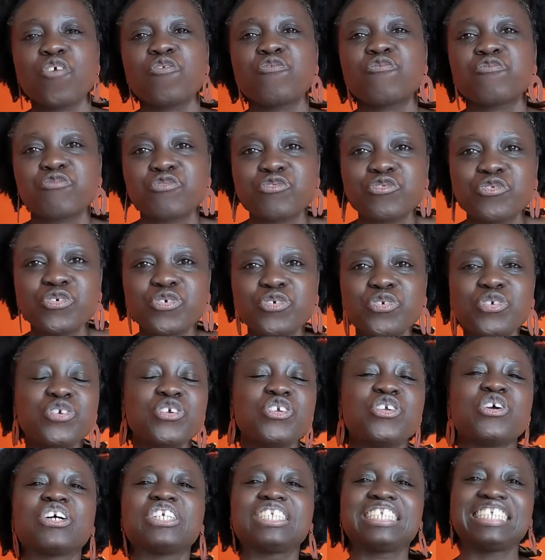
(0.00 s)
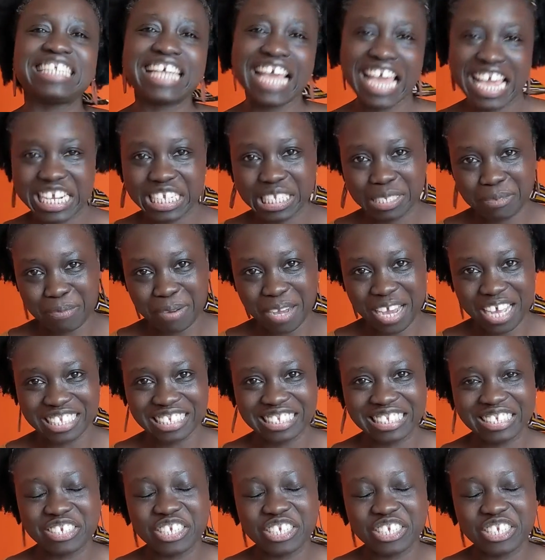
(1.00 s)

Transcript: through your taste buds?